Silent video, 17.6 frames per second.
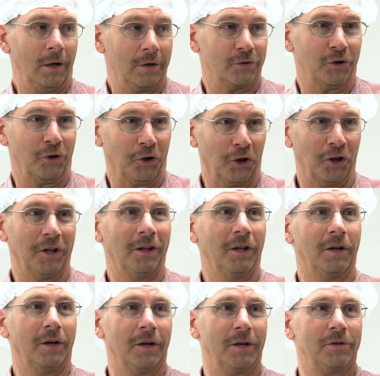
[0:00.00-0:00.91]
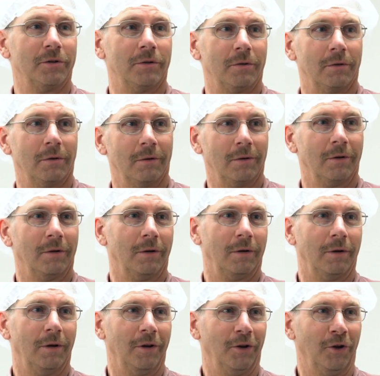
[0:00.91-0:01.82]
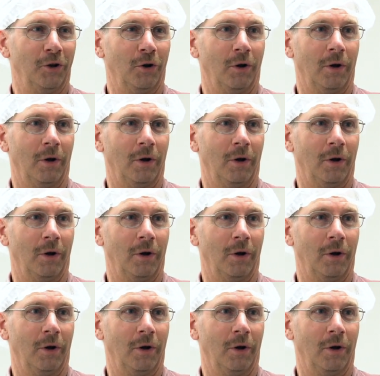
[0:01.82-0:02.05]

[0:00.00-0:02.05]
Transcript: it's the cleanliness, you know?